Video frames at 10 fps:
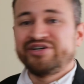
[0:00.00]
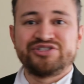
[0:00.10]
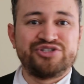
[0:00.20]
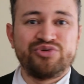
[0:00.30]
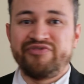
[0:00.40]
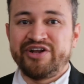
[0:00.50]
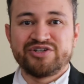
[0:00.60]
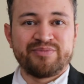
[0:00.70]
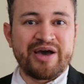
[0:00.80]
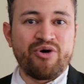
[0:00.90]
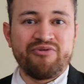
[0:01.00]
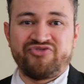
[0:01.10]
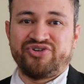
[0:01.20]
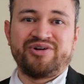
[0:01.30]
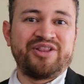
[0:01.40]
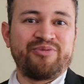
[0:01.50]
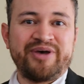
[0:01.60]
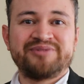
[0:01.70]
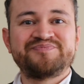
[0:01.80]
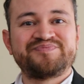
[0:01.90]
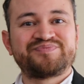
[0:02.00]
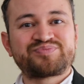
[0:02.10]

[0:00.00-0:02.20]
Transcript: just do videos on my own for a little bit.